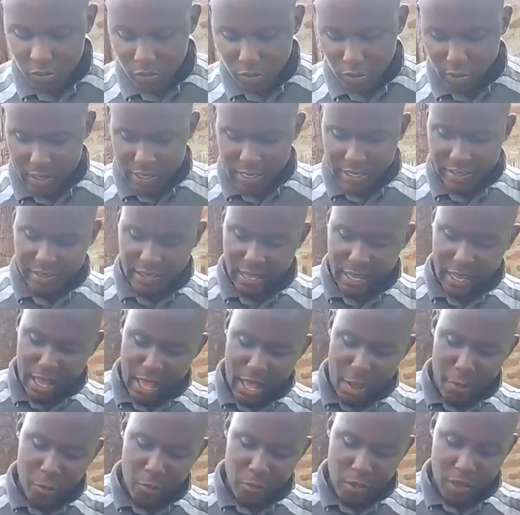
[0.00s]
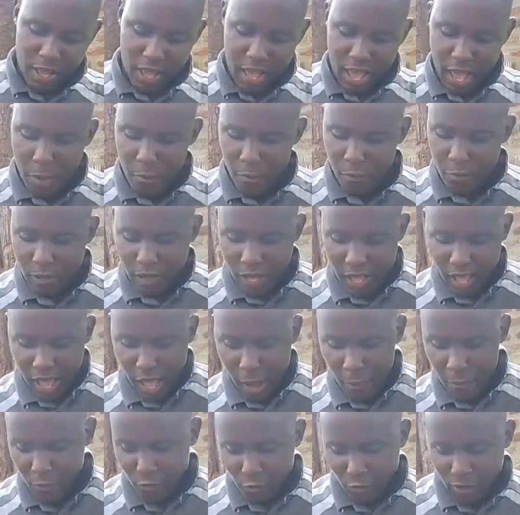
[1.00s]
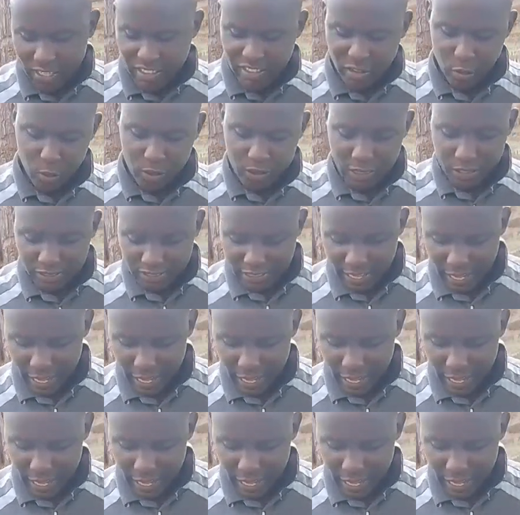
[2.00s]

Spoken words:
so that I'm fighting the